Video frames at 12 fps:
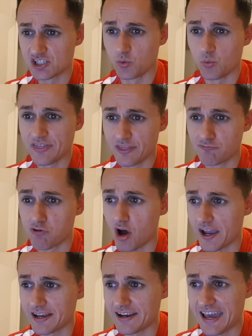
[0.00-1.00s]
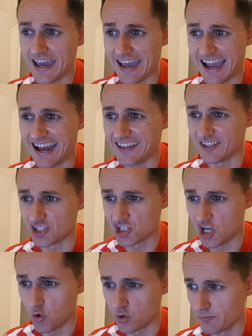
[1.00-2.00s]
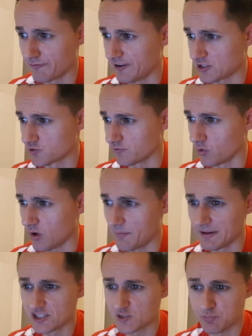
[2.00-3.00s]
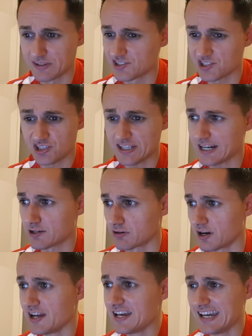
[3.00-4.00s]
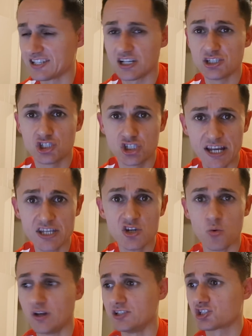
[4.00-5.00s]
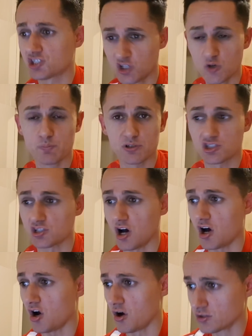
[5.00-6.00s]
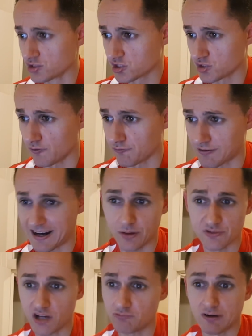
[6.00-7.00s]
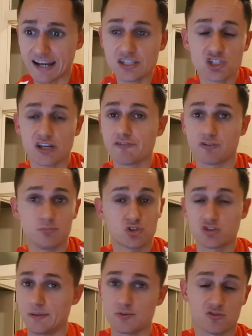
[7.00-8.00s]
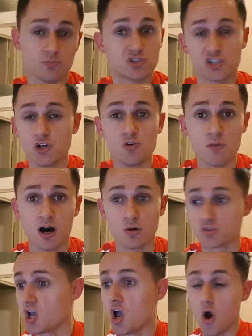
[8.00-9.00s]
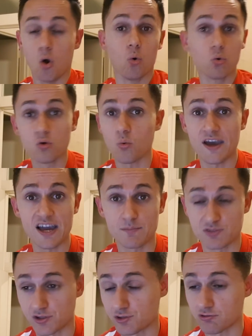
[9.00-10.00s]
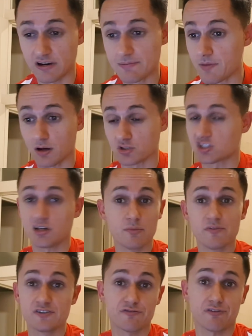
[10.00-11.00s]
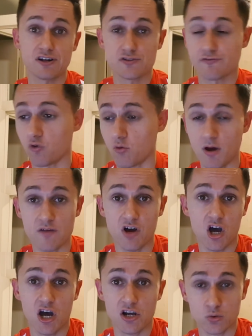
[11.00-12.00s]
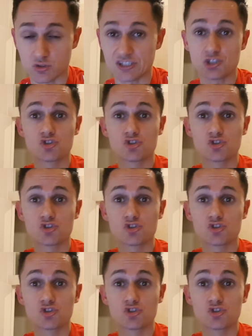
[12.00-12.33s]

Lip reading: to win the Ryanair at the Cheltenham Festival. I mean, Sprinter Sacra is a genuine superstar on soft ground, ranging from trips from 2 miles all the way up to 3 miles. Some of his French form over hurdles is